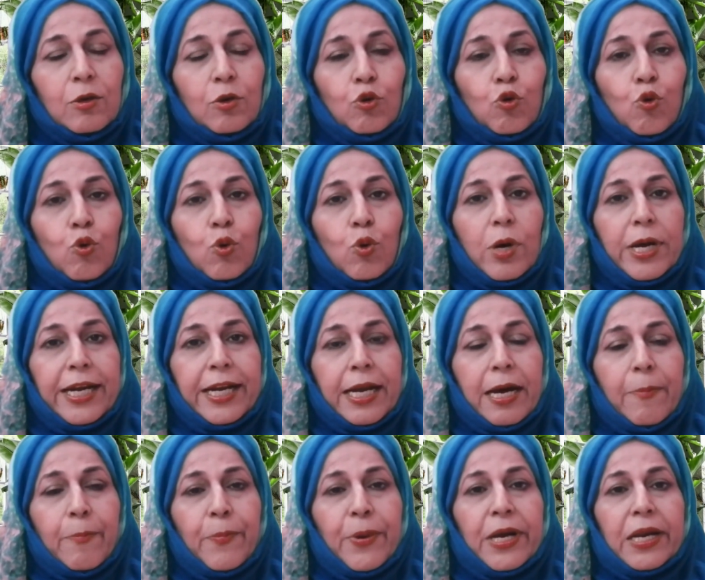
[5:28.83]
2 in
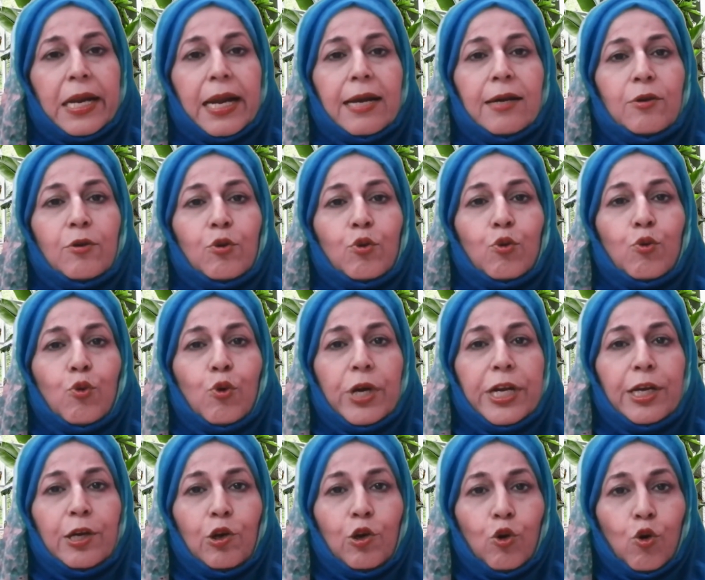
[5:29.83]
upper and 2
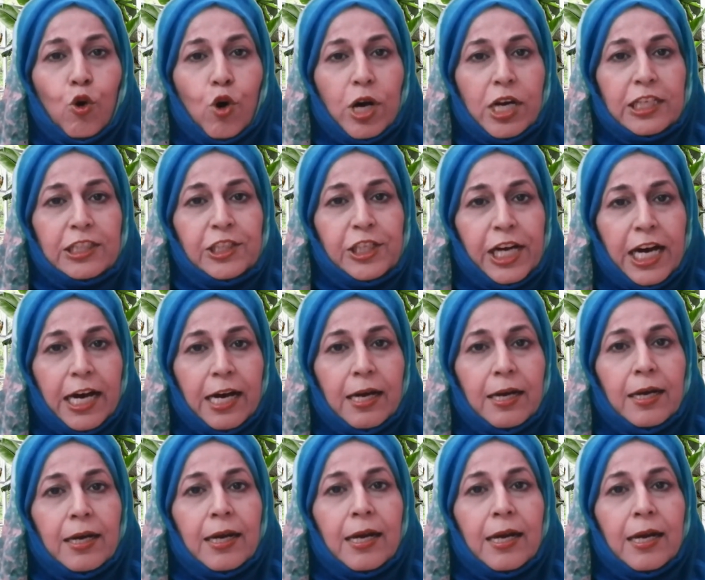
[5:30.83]
in lower jaw